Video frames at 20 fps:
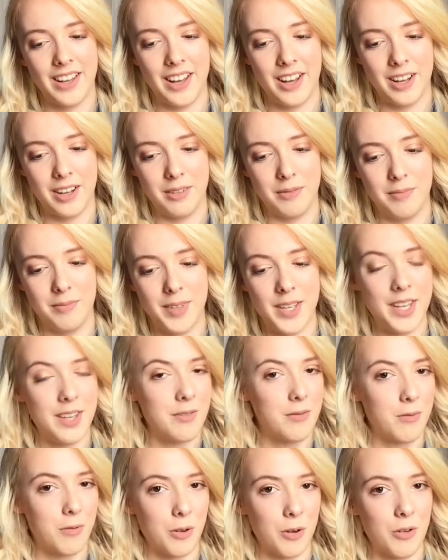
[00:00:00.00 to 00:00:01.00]
Um,
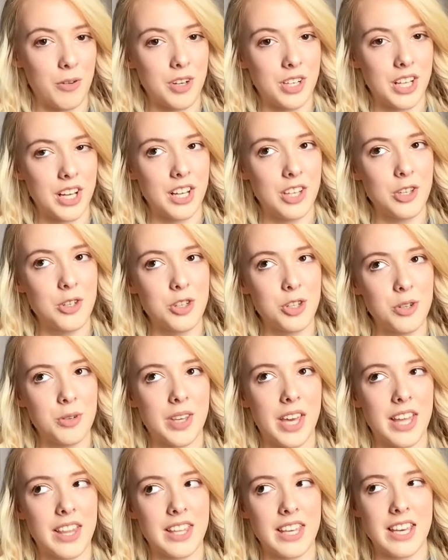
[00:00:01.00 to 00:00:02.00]
in Florida you do
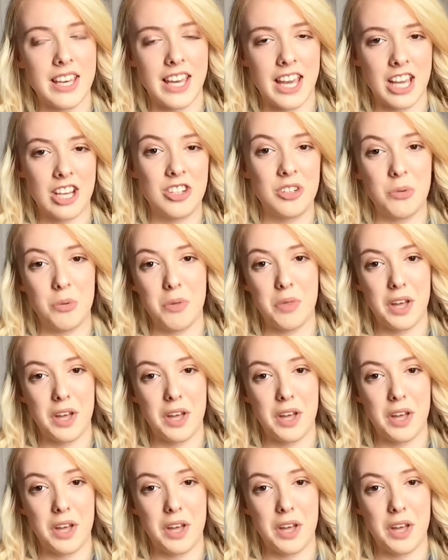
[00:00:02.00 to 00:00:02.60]
get the occasional